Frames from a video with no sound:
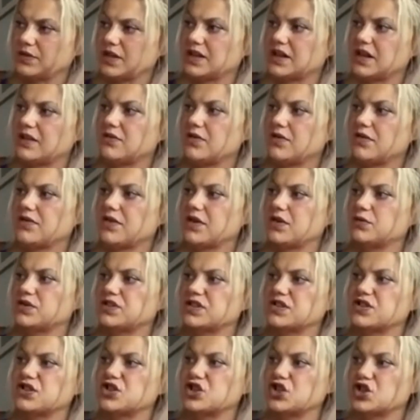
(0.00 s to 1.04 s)
that everything
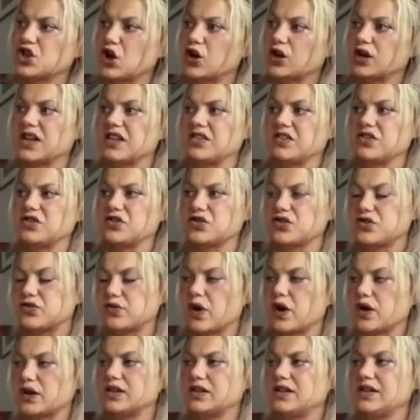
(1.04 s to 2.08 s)
was a shock, and the
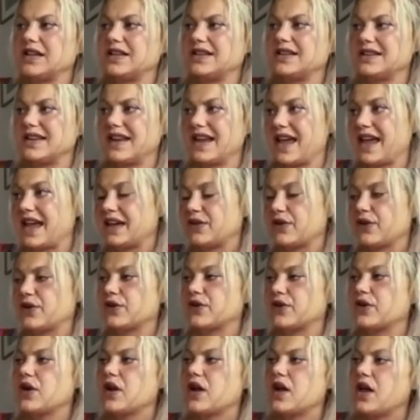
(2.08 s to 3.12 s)
struggle and the
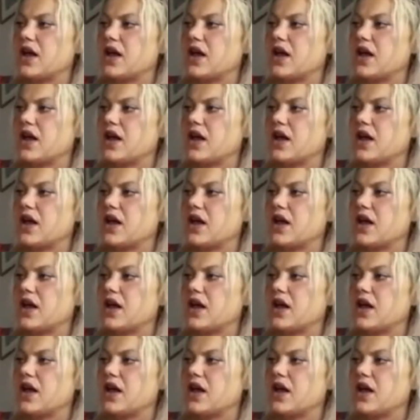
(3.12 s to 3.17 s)
anger.